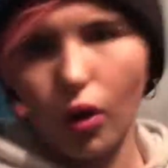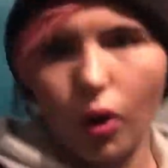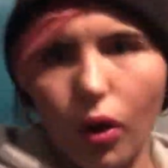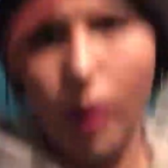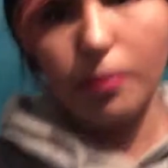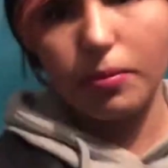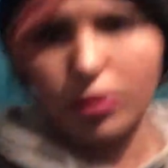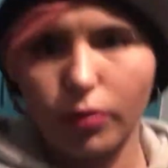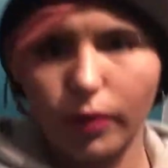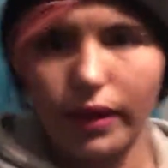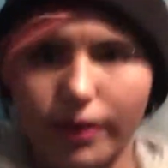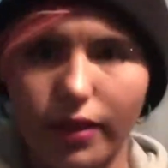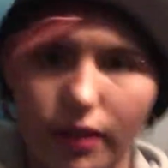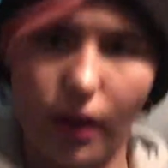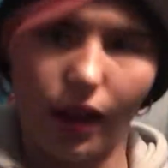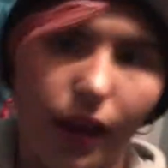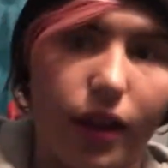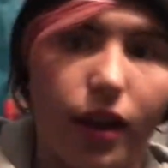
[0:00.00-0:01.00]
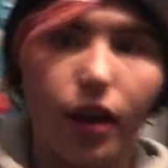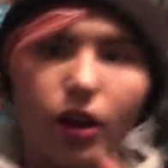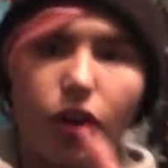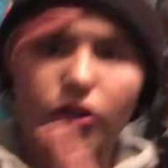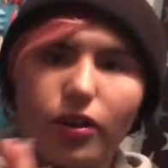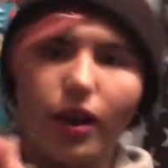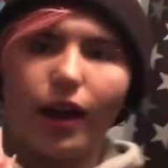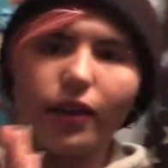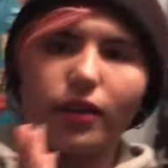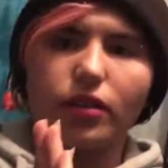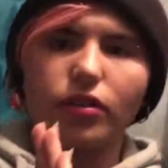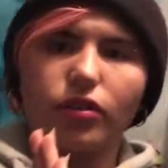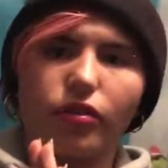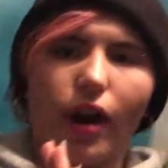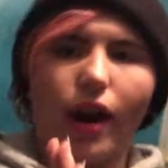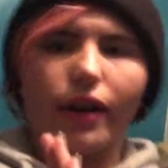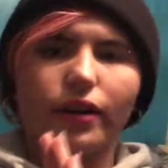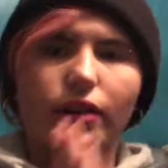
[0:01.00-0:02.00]
caught in between, like,
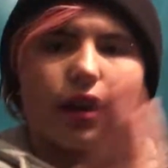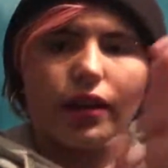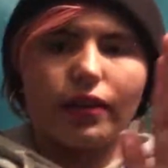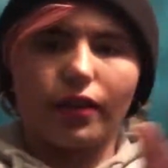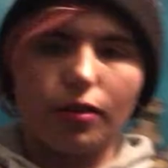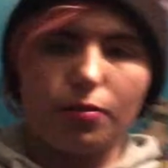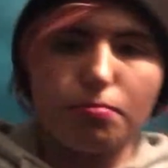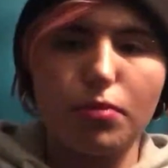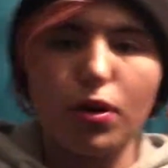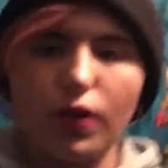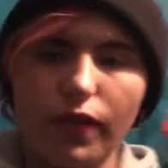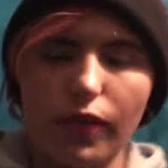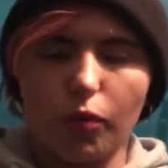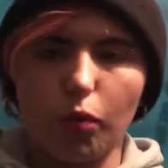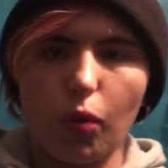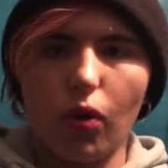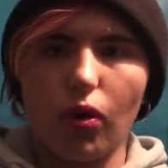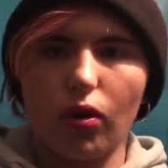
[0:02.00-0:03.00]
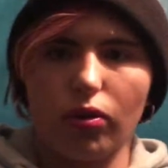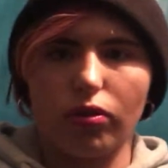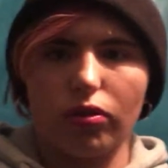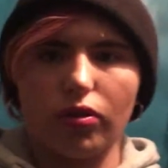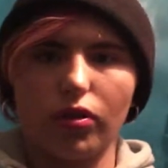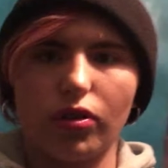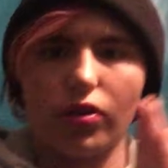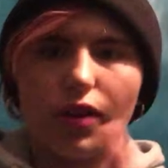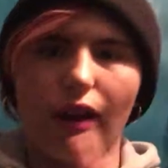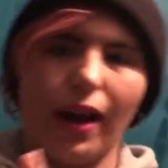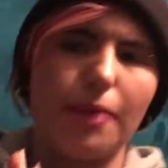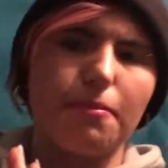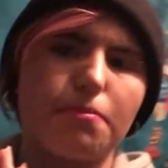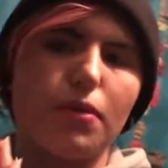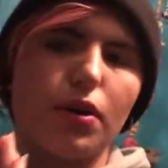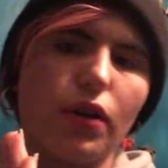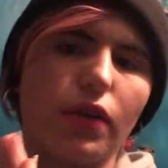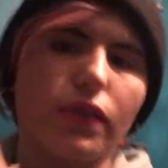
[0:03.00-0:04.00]
the ride had like these moving walls, because like it
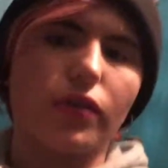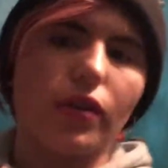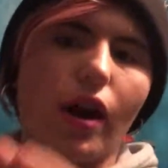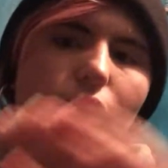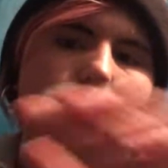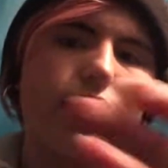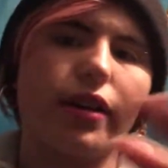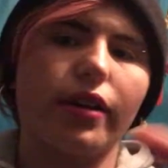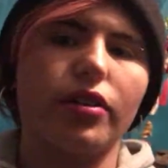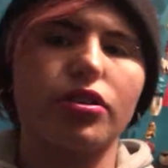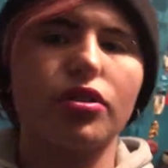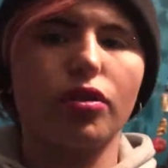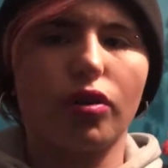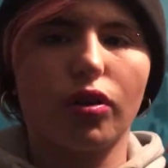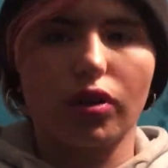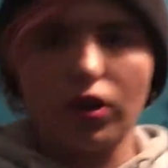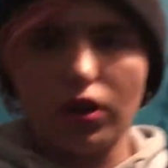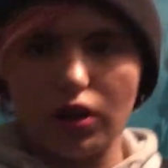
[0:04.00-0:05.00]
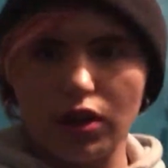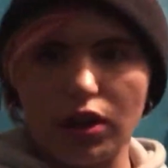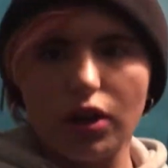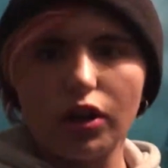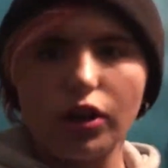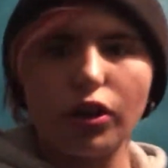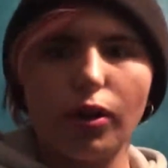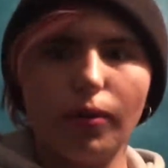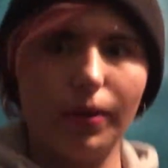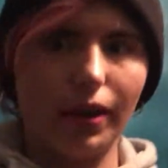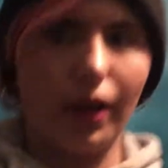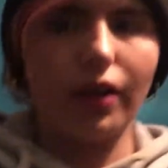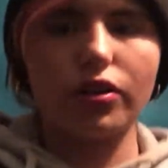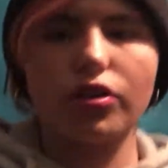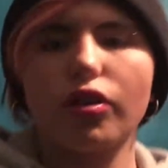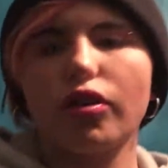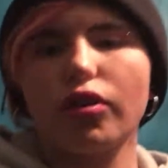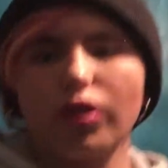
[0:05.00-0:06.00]
moved around and it showed, you know what I mean,
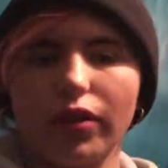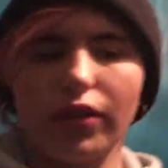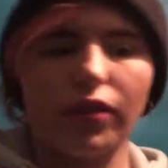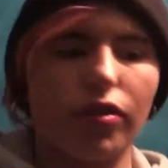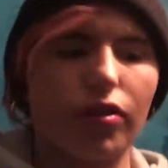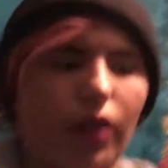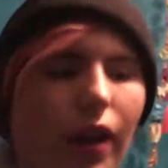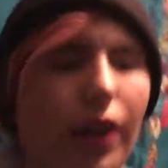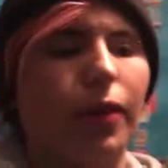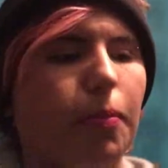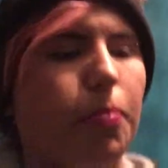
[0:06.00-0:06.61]
like showed all, so like